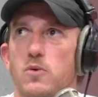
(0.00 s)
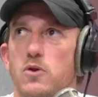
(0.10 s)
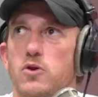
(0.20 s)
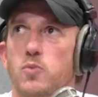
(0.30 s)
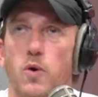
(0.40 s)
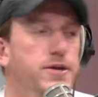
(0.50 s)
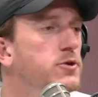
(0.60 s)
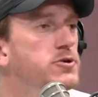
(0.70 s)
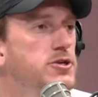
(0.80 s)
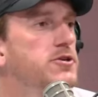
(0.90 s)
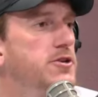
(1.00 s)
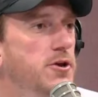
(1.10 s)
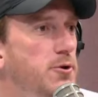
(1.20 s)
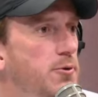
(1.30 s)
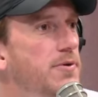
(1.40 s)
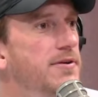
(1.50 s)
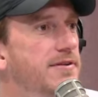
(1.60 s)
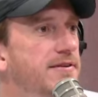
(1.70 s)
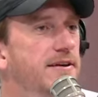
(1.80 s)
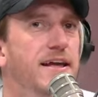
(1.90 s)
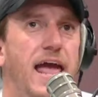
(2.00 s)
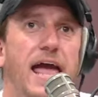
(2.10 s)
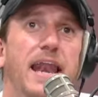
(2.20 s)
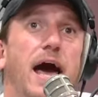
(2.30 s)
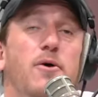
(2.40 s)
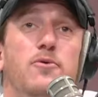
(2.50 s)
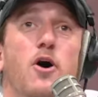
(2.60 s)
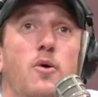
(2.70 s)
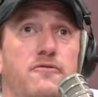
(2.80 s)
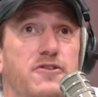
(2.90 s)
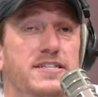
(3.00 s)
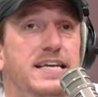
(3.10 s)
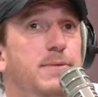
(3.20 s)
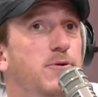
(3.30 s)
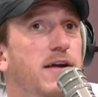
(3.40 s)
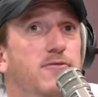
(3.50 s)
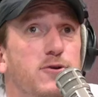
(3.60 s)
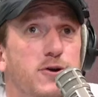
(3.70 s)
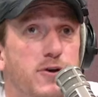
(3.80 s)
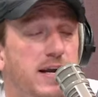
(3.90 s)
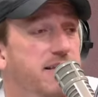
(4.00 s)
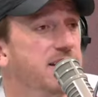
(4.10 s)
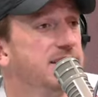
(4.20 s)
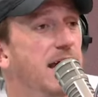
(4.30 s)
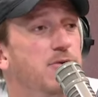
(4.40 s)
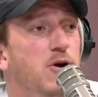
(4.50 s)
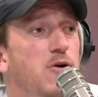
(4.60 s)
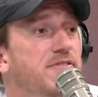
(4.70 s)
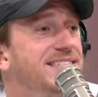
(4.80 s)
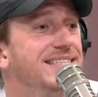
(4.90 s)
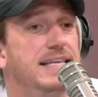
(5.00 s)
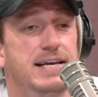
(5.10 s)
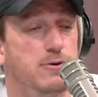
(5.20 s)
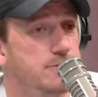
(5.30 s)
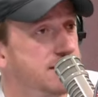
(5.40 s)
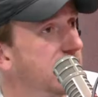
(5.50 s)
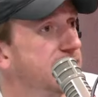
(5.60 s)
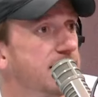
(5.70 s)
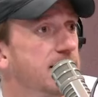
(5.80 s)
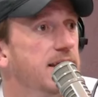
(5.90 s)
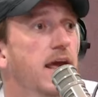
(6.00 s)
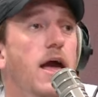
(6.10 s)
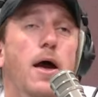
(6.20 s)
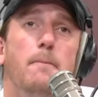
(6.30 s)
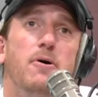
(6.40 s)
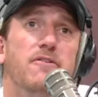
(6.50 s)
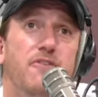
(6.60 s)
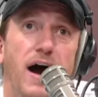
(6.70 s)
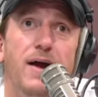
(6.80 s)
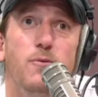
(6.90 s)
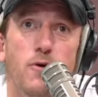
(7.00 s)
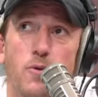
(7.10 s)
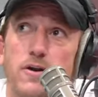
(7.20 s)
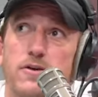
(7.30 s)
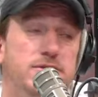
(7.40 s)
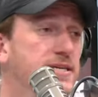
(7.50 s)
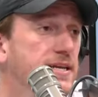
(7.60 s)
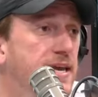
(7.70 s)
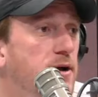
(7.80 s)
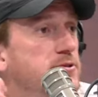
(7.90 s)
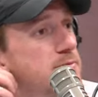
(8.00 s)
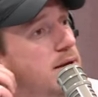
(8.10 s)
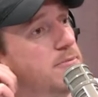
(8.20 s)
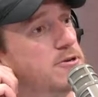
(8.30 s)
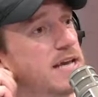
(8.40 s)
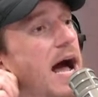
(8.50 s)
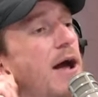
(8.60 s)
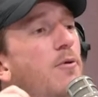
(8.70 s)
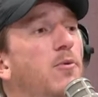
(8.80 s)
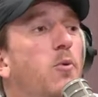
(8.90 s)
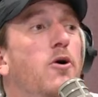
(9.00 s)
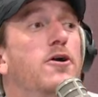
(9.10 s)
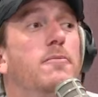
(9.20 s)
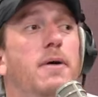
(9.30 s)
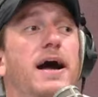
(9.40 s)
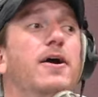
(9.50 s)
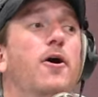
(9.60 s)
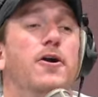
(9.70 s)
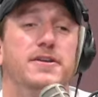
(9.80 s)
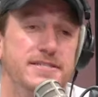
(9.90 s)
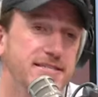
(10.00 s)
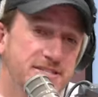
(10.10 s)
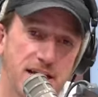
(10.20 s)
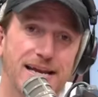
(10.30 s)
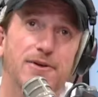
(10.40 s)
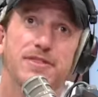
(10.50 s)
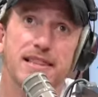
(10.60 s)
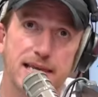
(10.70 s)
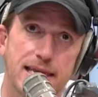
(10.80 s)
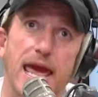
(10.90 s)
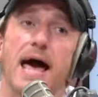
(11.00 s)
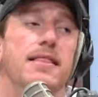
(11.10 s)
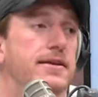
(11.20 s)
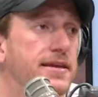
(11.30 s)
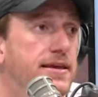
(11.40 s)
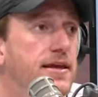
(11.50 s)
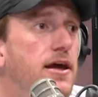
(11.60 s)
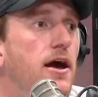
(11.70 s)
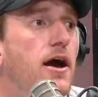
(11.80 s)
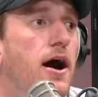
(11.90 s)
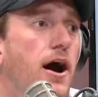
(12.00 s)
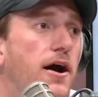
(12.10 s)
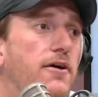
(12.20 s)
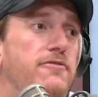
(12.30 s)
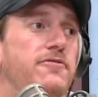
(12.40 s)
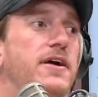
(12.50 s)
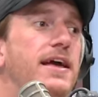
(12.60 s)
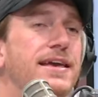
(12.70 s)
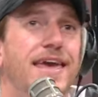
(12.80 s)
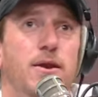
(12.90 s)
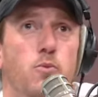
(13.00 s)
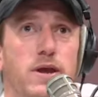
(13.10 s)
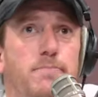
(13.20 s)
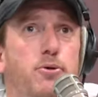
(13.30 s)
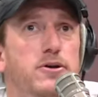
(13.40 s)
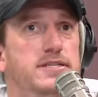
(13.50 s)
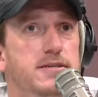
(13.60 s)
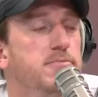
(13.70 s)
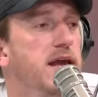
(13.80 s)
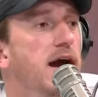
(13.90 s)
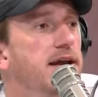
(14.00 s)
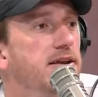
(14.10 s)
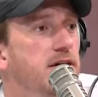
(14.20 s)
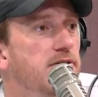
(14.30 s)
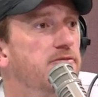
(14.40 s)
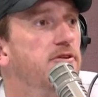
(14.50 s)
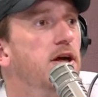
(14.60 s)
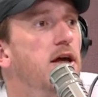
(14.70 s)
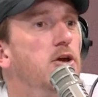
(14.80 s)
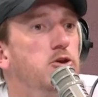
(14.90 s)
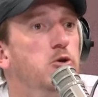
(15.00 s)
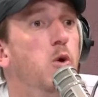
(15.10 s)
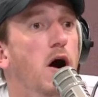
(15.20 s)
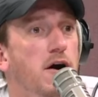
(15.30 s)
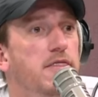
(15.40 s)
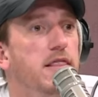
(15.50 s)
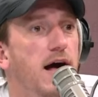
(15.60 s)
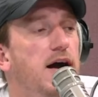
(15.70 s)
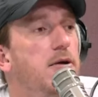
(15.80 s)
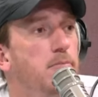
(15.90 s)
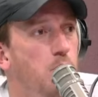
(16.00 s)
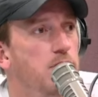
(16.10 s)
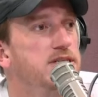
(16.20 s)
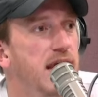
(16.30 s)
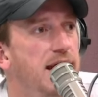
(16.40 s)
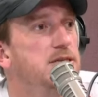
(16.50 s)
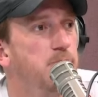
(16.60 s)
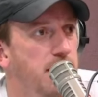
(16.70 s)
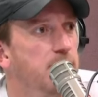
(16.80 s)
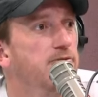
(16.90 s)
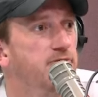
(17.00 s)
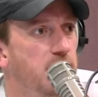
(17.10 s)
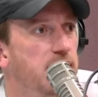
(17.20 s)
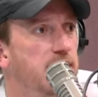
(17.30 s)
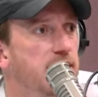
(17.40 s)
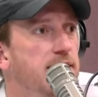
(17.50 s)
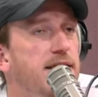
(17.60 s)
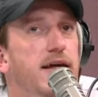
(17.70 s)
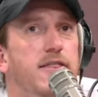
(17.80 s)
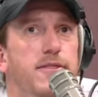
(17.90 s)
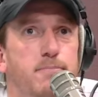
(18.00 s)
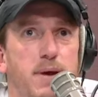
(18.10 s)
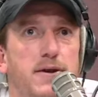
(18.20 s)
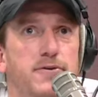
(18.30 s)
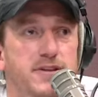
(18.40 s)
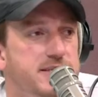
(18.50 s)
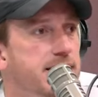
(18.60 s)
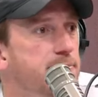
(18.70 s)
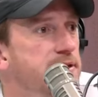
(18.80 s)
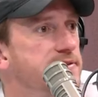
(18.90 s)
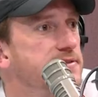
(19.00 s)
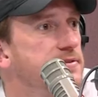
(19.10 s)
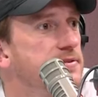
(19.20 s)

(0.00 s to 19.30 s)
What you should do, and I don't know if a team would ever agree to this. I don't know if it's legal technically, but if I were one of those city council members, I would work my hardest to check out the legality of, can we put some kind of, you unlock more taxpayer funding, the better the team is.